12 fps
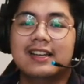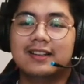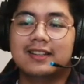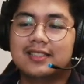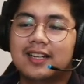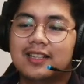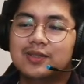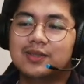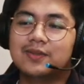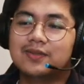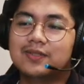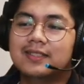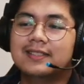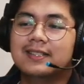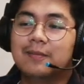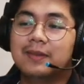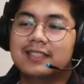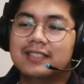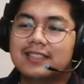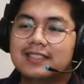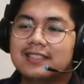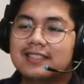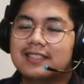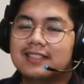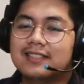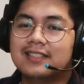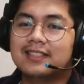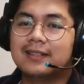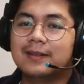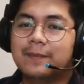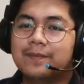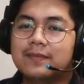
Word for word: there's a lot of materials inside our